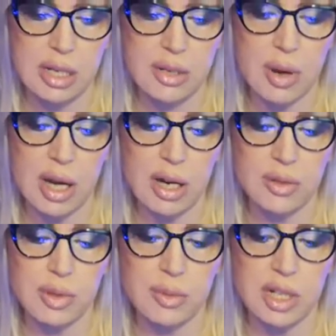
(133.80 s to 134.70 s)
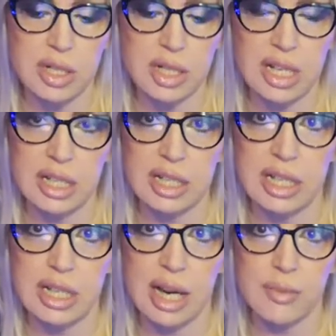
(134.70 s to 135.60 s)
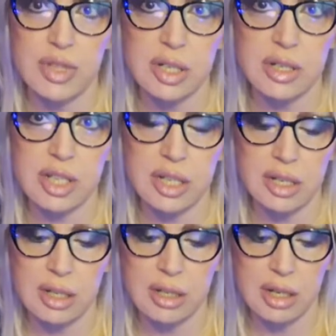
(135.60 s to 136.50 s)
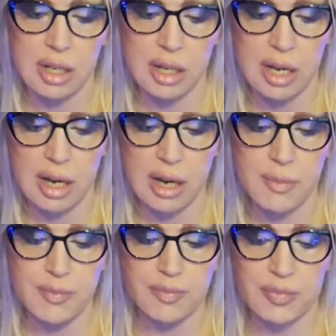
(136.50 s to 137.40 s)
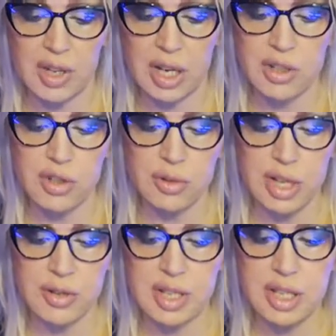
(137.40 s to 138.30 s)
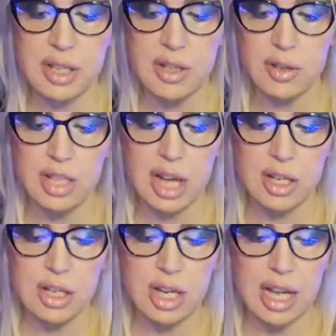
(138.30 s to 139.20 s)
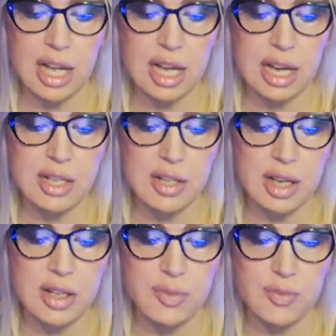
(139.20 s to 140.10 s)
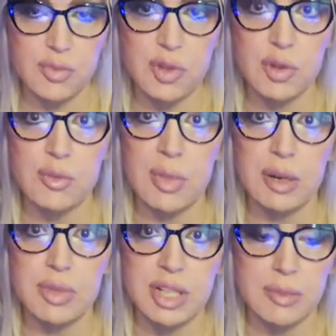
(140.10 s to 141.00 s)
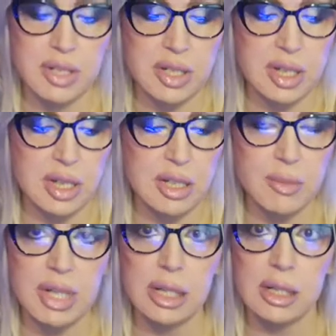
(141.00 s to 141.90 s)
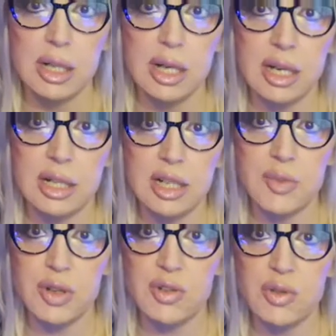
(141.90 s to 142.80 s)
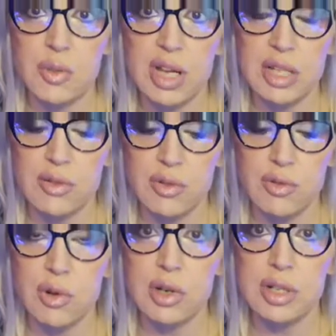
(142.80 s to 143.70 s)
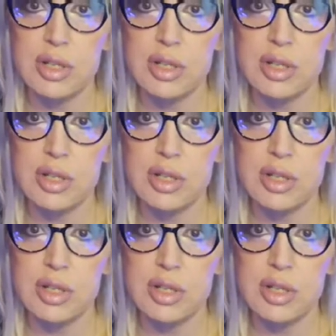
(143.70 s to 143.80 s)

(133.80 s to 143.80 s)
It's quite hard with one to get the absolute centre. And you'll notice it's not actually, as you might be tempted to think, in the middle. That's because of the weight of the frog.